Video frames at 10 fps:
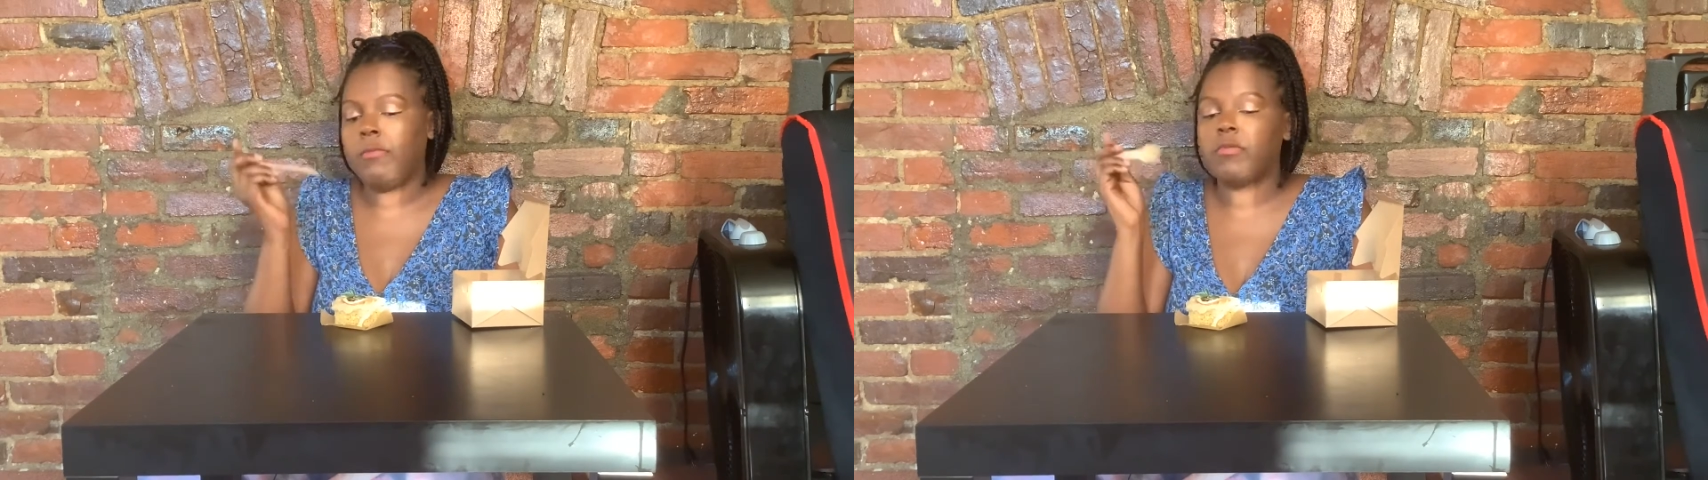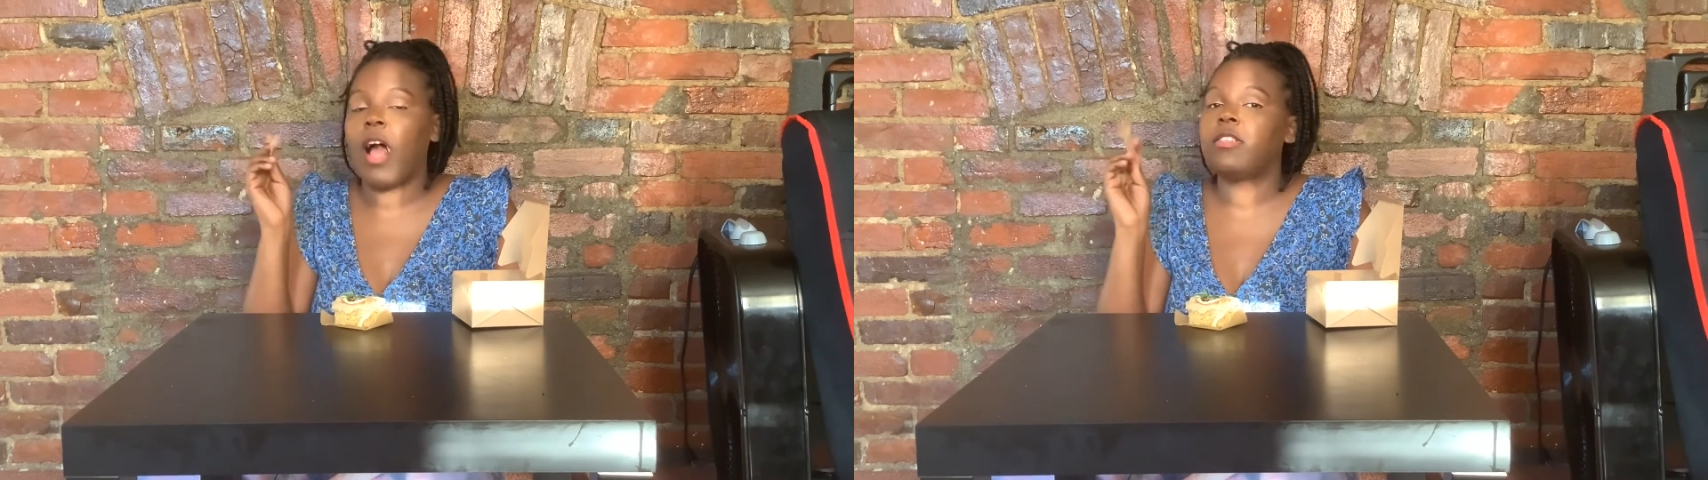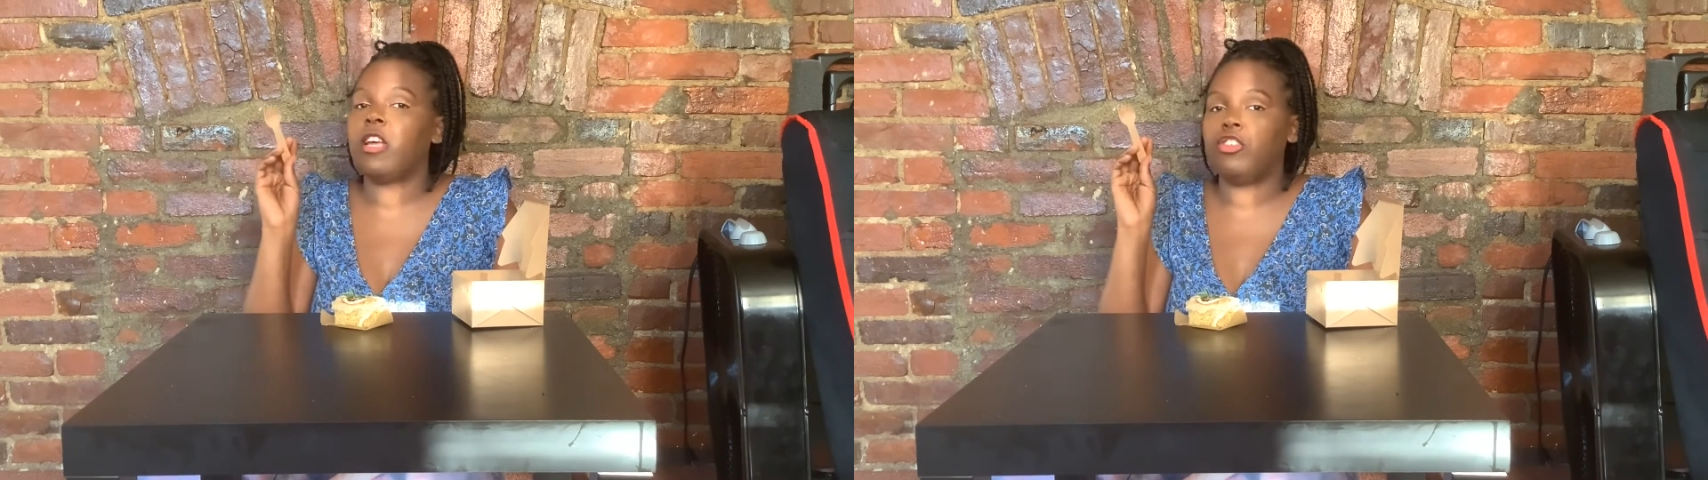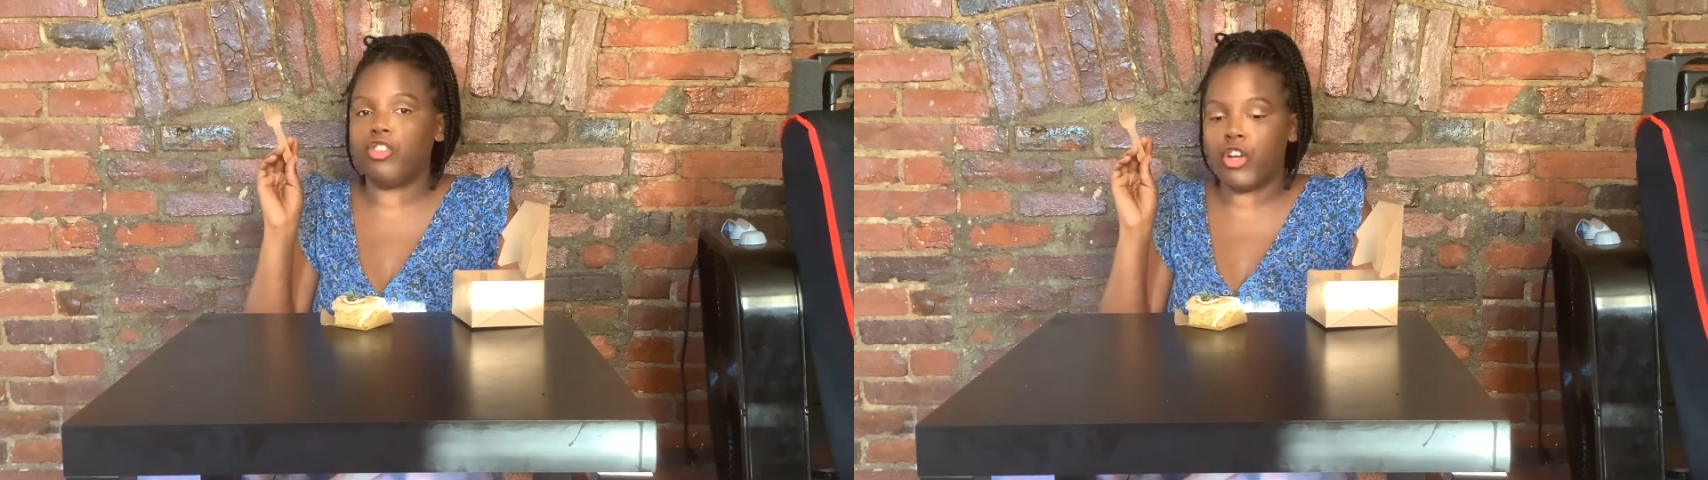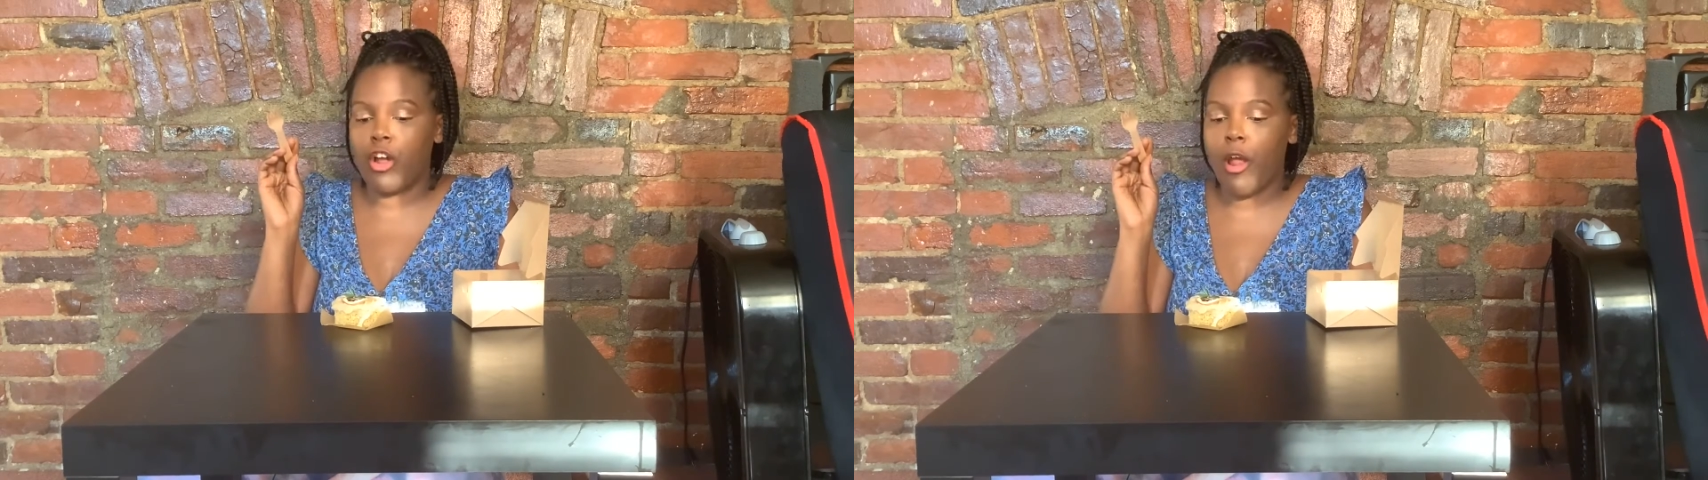I taste
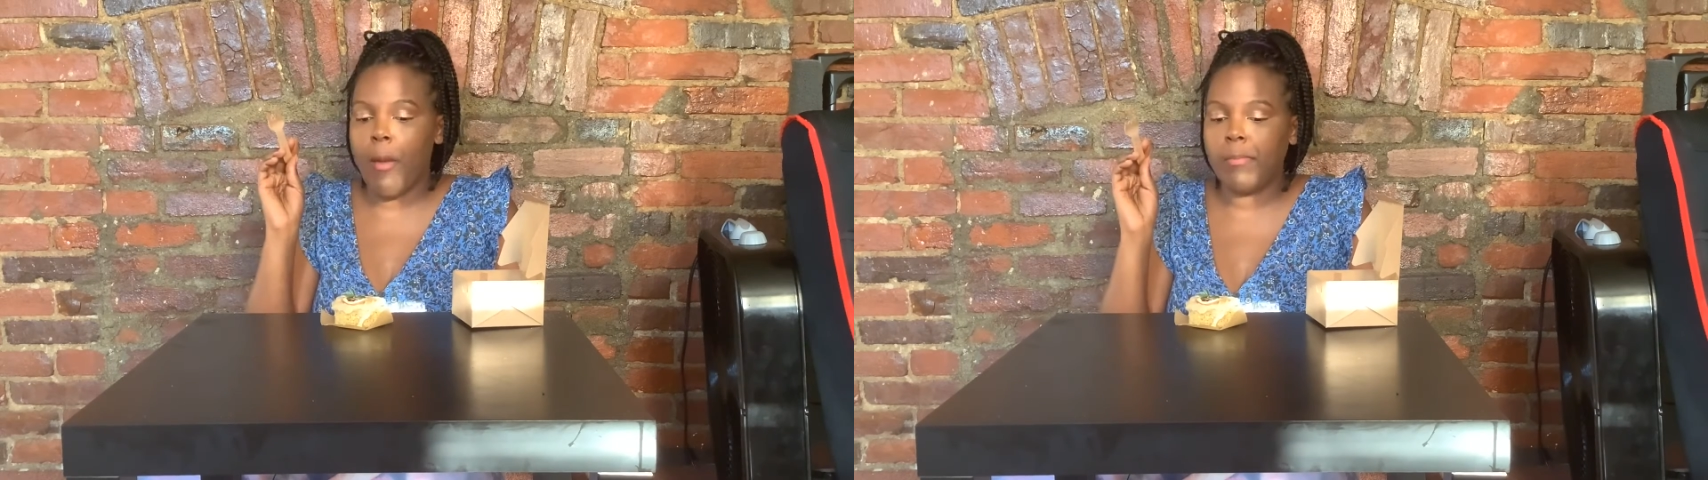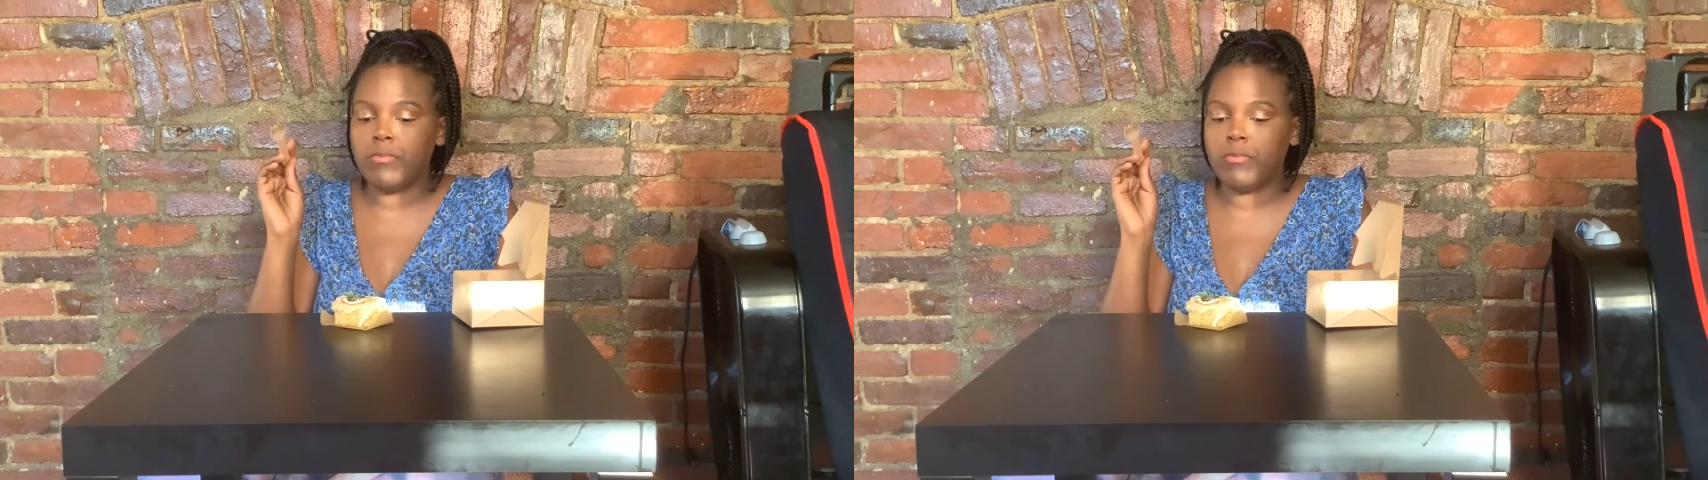sugar.